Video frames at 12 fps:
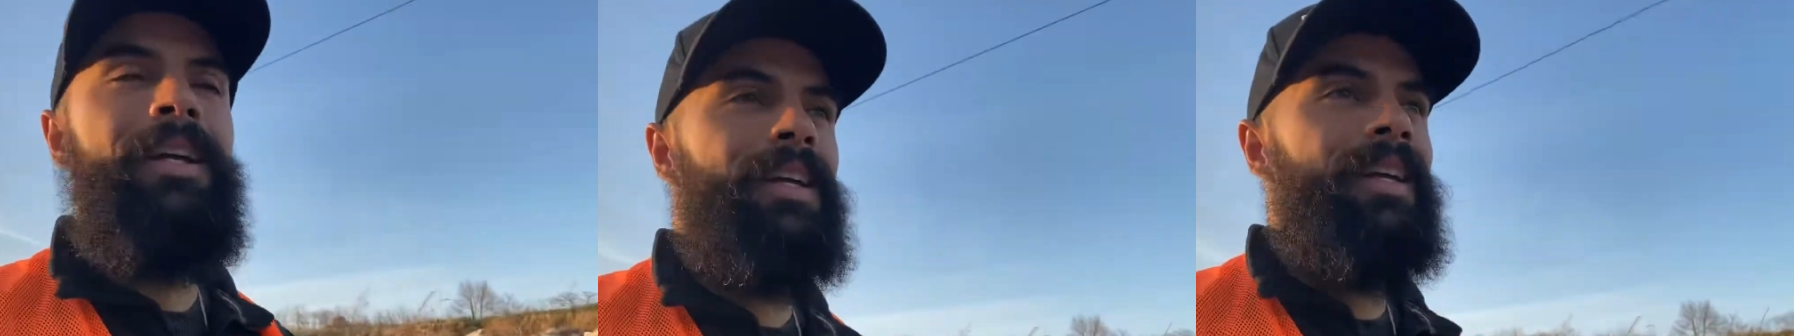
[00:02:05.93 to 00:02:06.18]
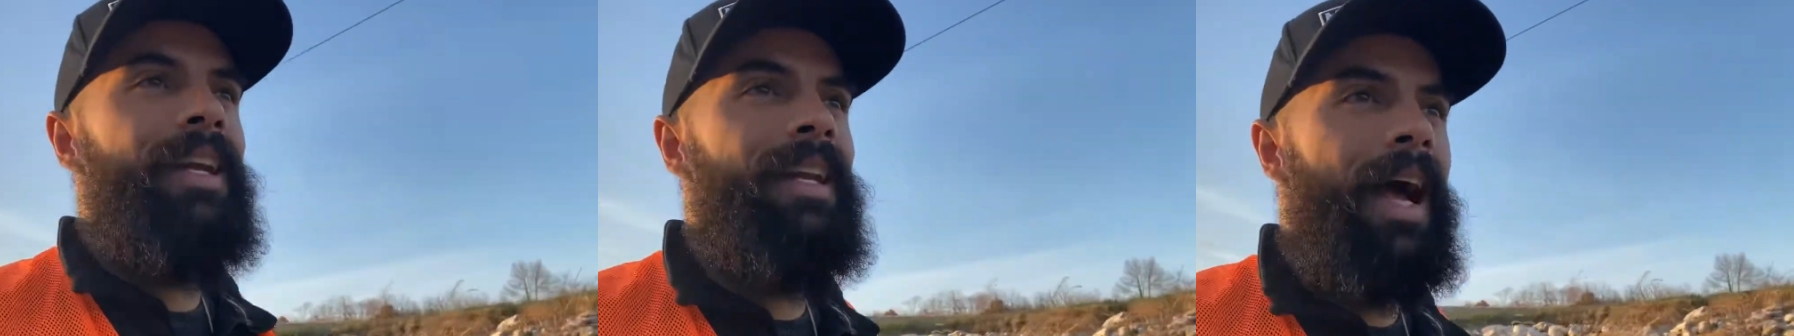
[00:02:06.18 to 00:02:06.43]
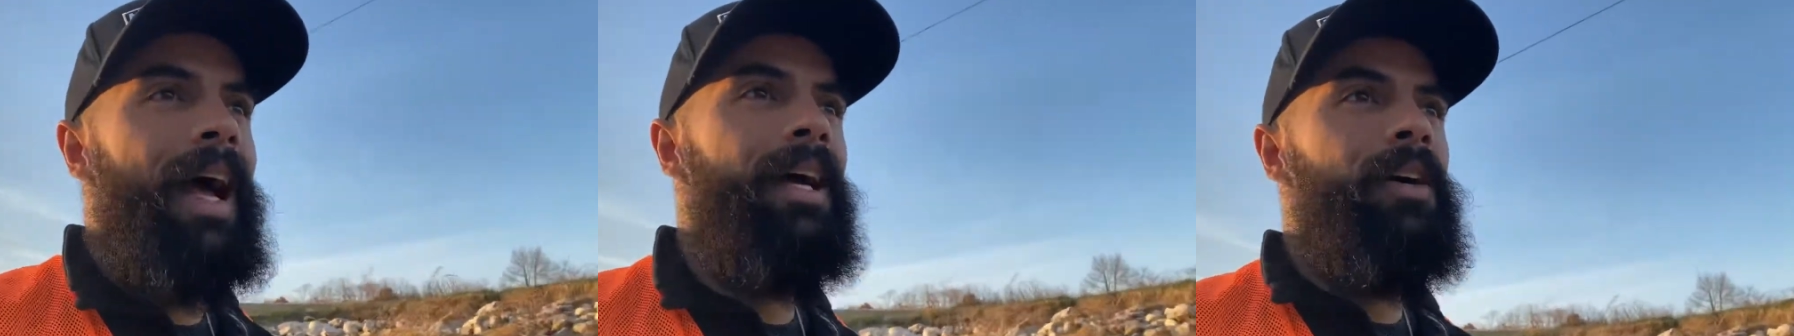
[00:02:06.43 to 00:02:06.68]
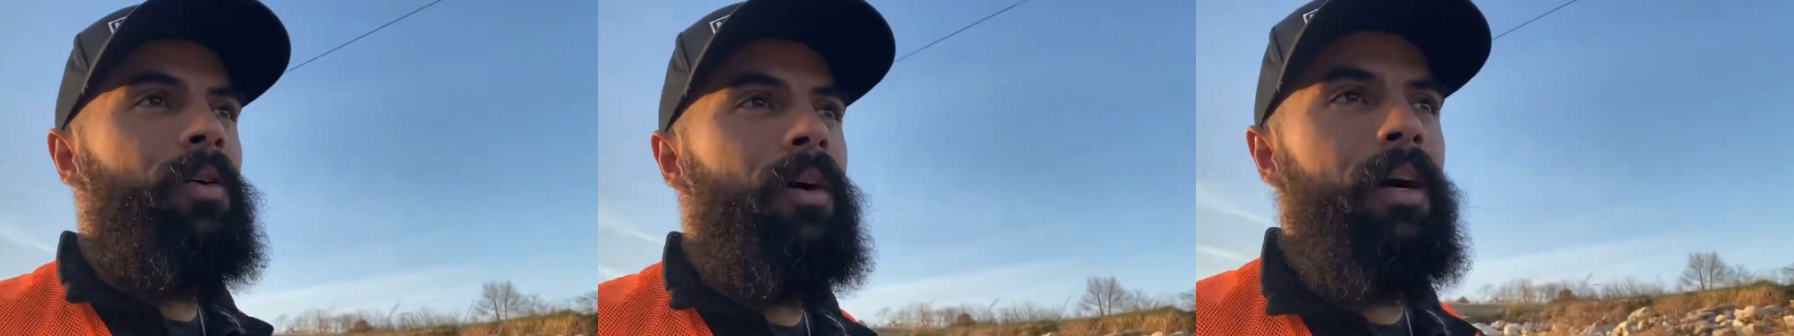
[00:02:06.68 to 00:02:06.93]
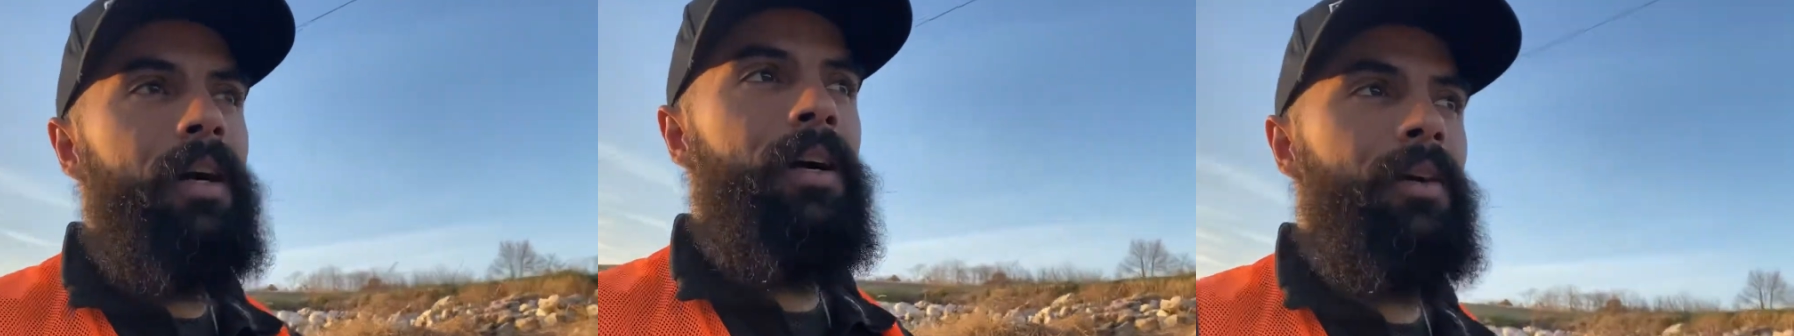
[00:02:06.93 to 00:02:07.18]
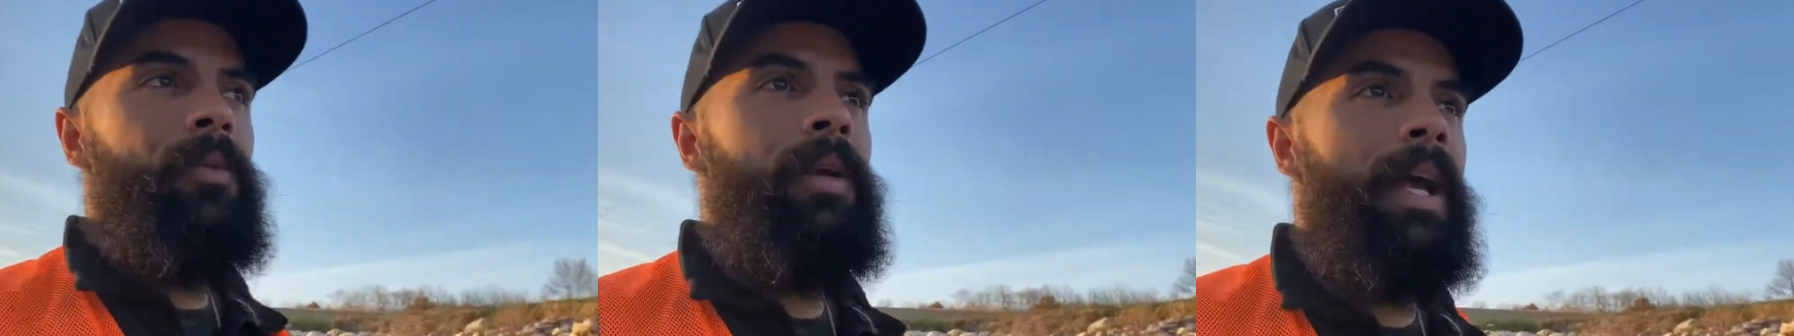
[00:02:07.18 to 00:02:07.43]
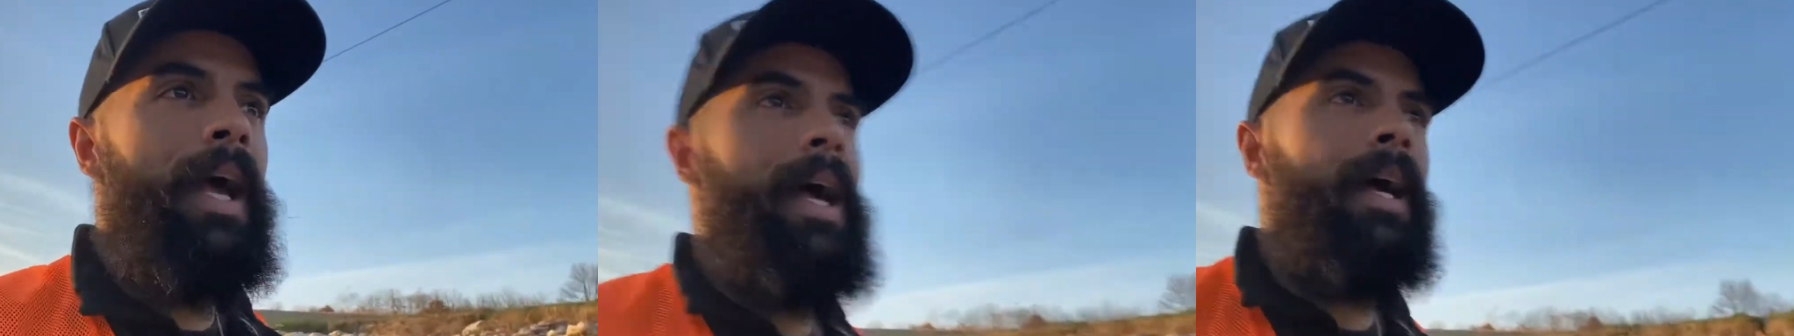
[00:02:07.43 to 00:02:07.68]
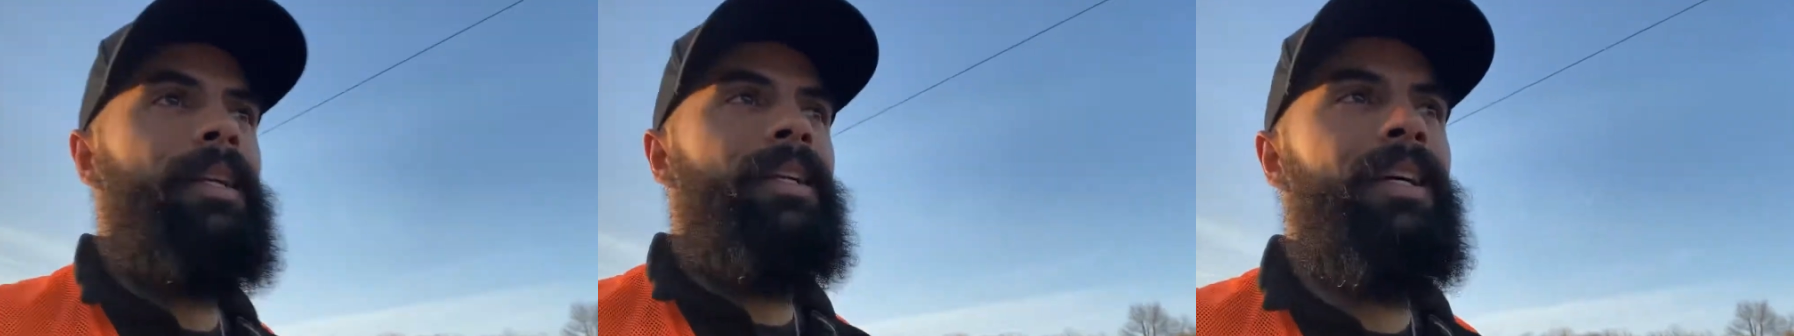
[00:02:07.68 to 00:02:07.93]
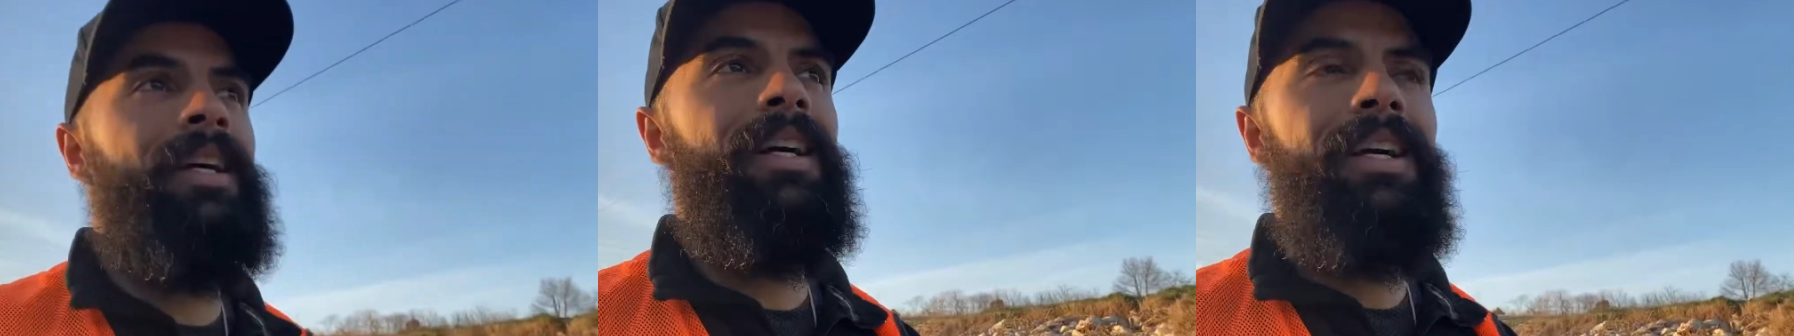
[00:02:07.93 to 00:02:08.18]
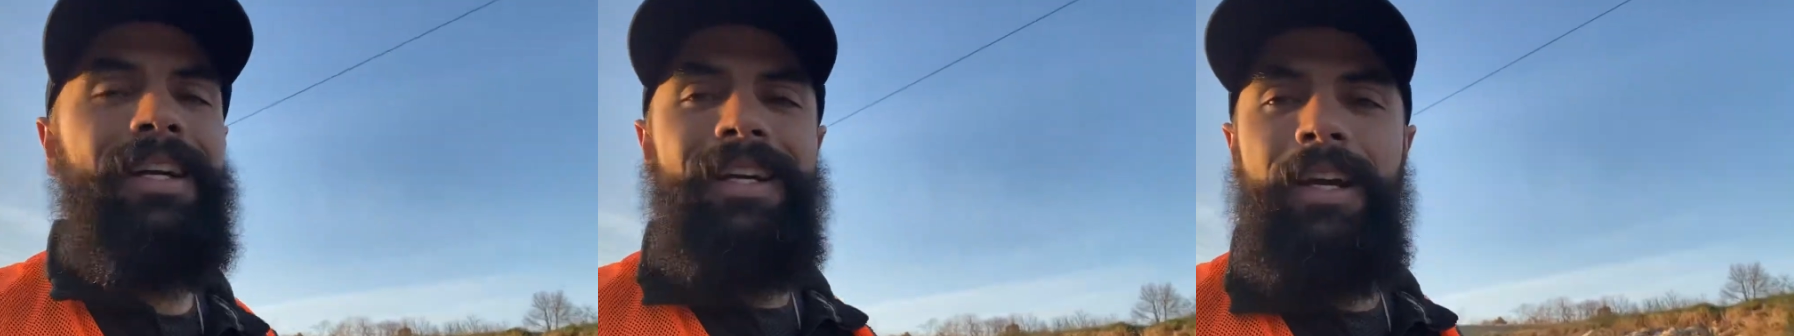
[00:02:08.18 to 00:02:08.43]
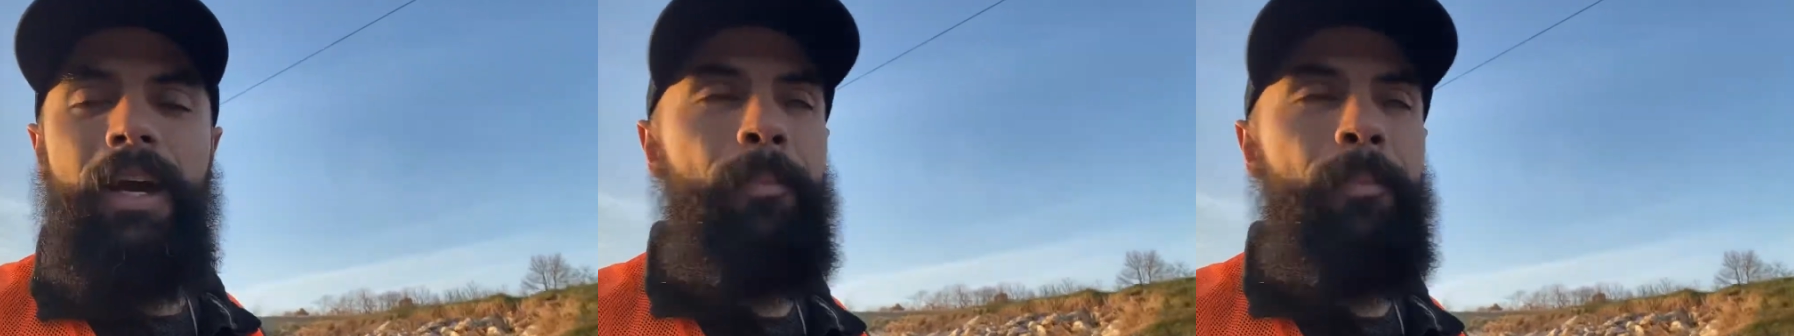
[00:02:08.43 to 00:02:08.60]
In Iowa, we had a